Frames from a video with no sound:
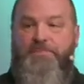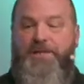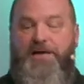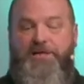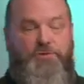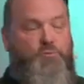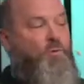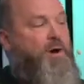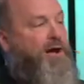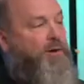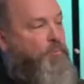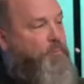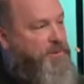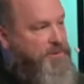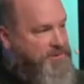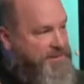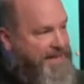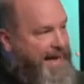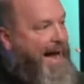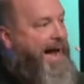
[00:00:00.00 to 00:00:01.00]
That's why we're
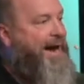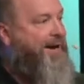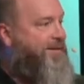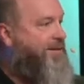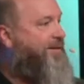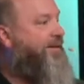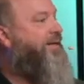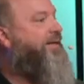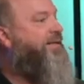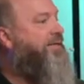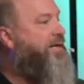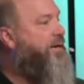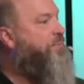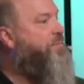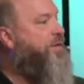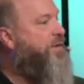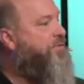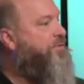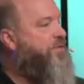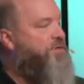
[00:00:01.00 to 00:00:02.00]
tackling them
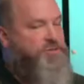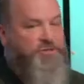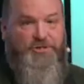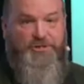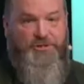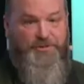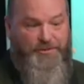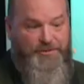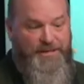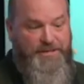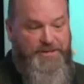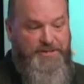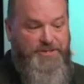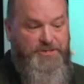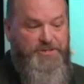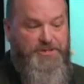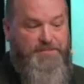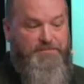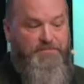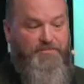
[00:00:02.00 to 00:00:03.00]
in this
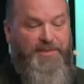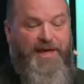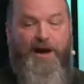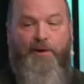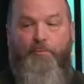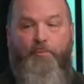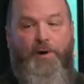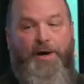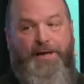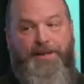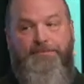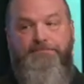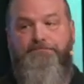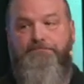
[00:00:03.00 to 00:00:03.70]
series that way.